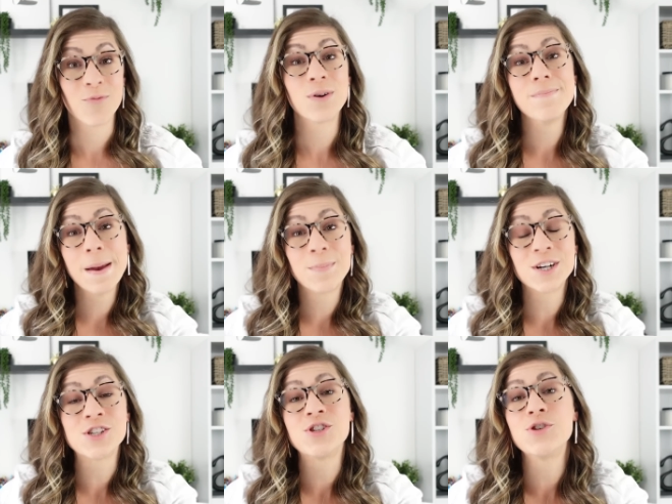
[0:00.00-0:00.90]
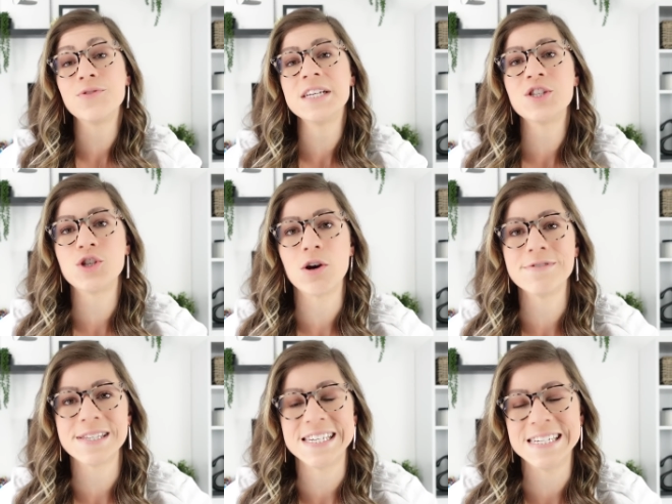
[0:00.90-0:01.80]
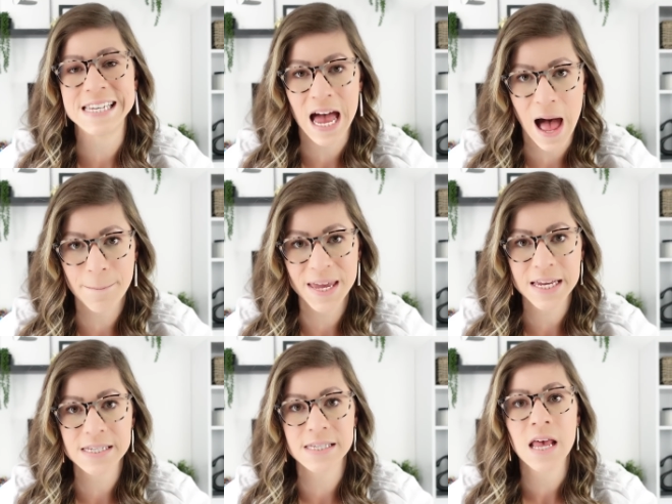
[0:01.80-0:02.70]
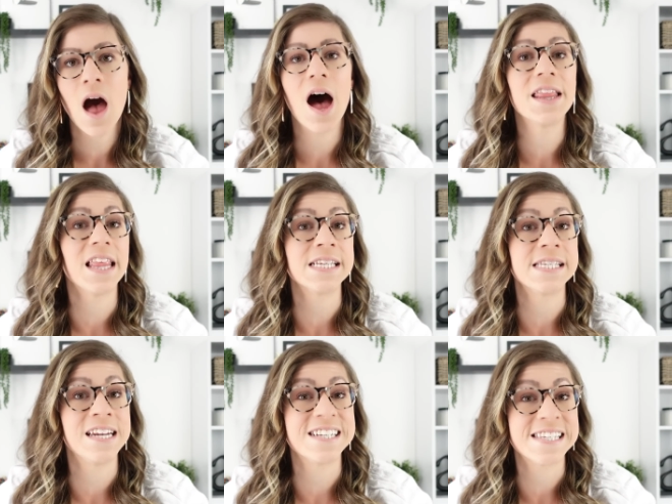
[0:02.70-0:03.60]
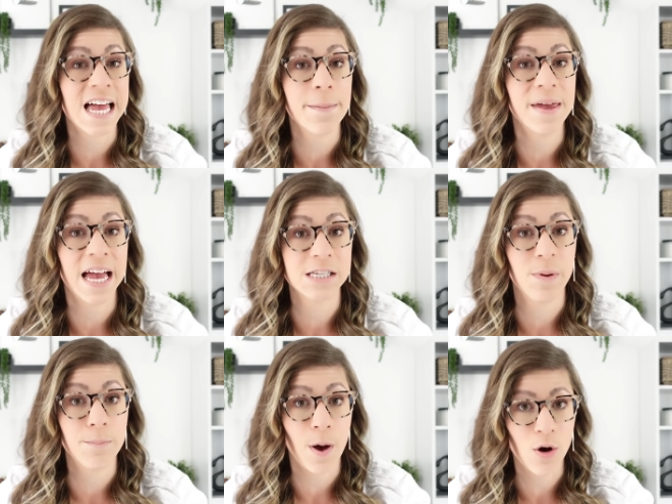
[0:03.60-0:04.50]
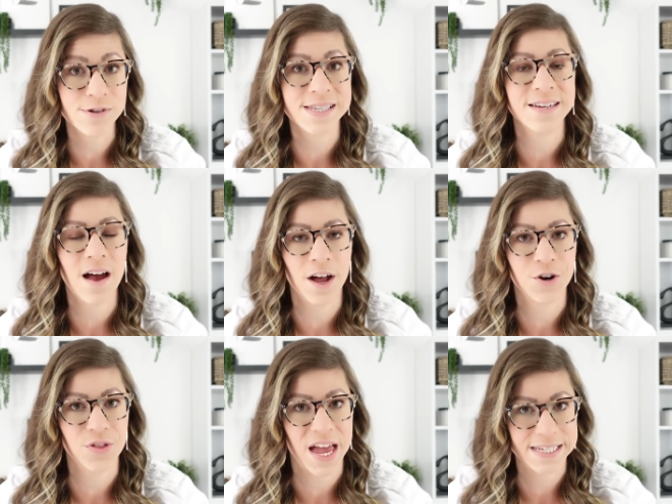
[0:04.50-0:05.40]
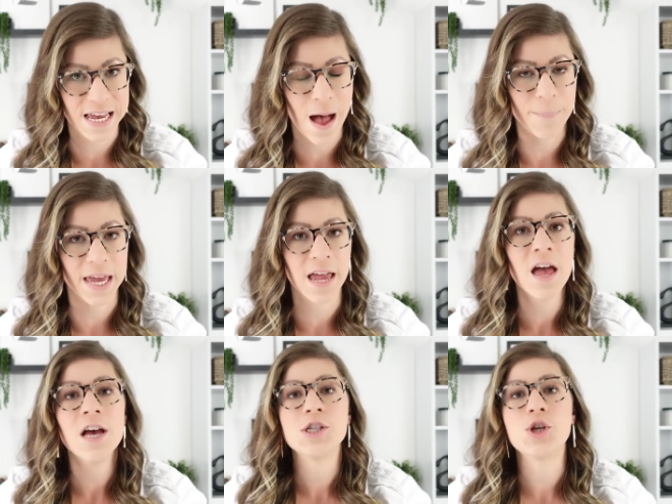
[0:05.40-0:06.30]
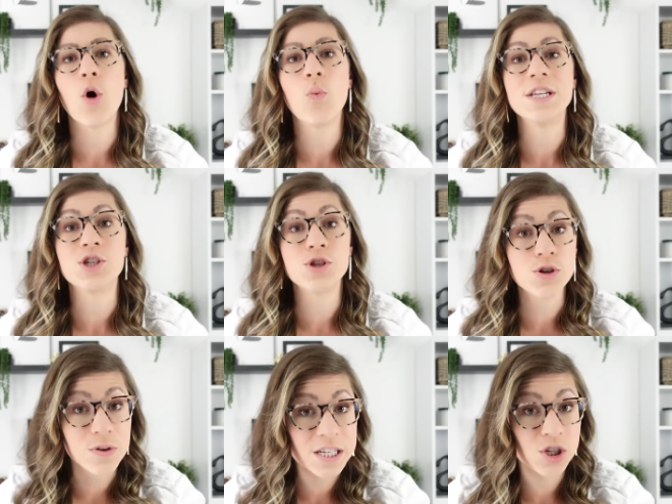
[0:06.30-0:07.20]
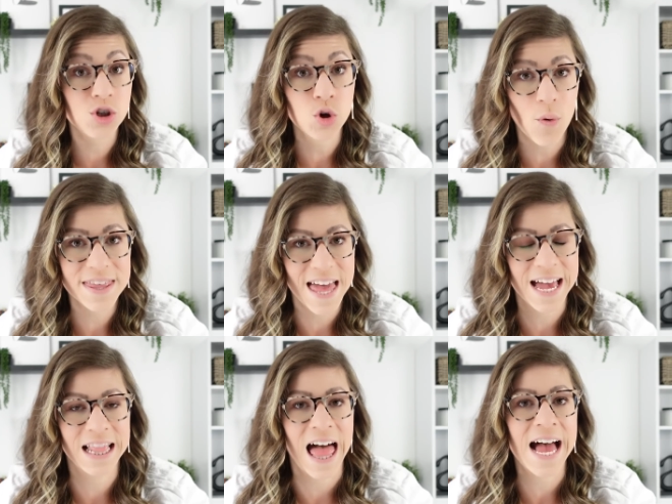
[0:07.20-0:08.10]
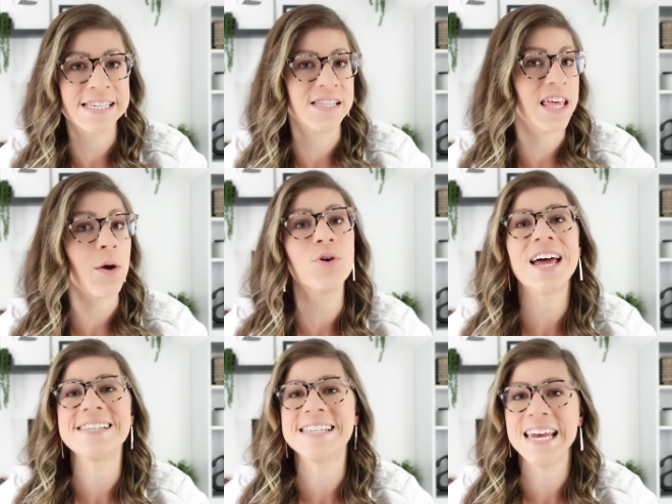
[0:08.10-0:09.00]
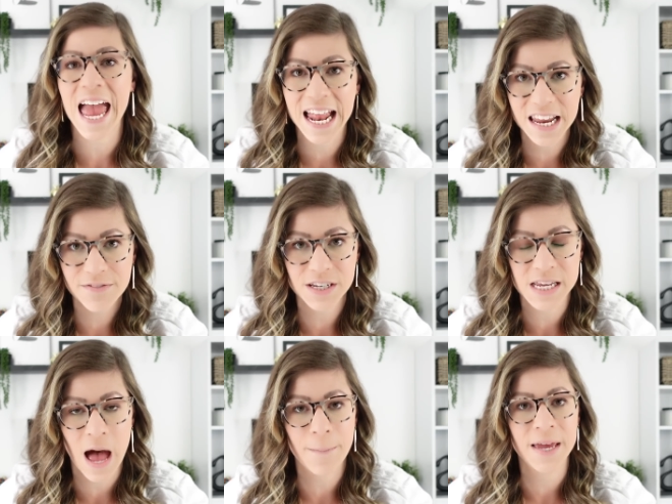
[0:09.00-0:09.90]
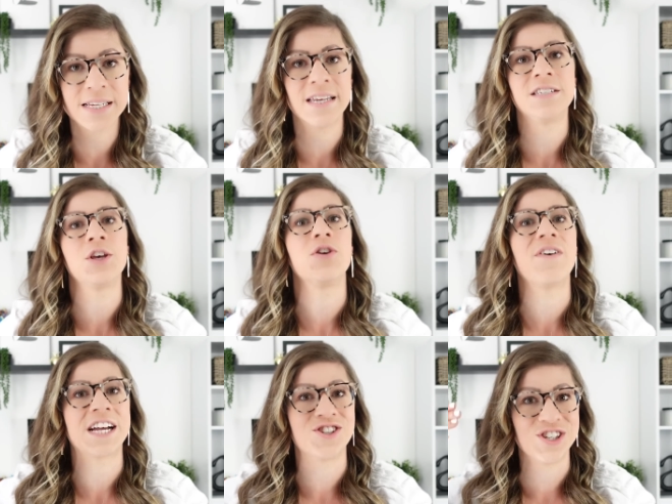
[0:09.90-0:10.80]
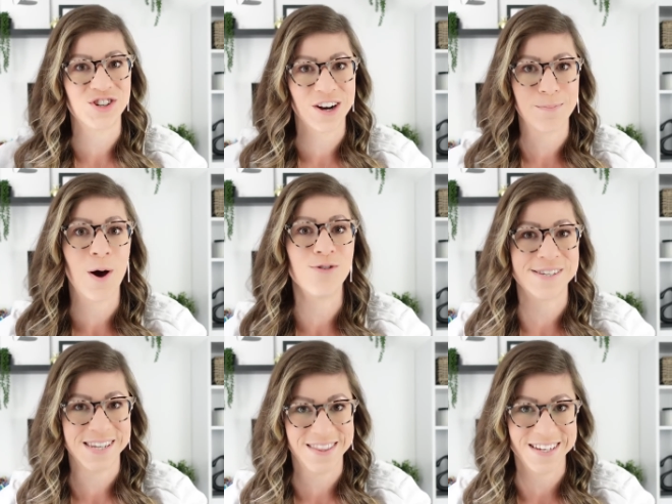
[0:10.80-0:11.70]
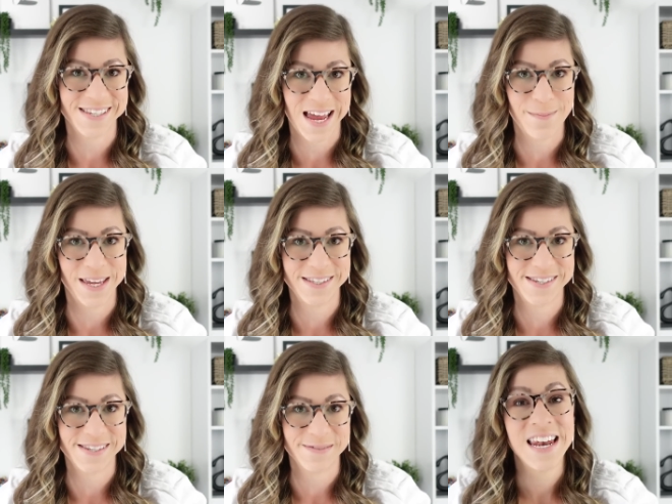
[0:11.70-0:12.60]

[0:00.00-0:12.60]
And remember, students don't see topics unless an assignment has been posted under that topic. So when students join that class, they will not see any of the topics until you've actually started posting the assignments.